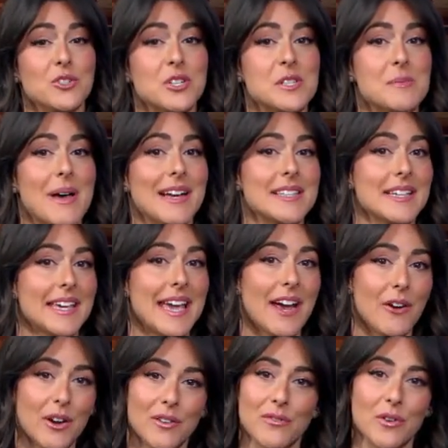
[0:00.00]
She's back to
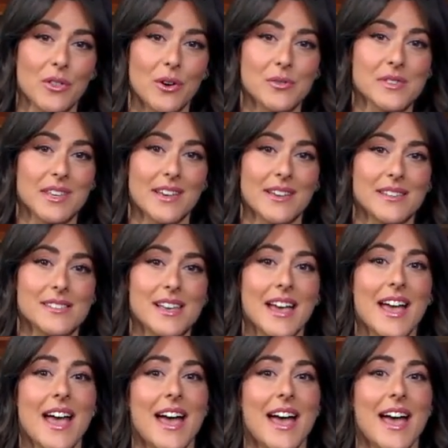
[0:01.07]
caring for those kids.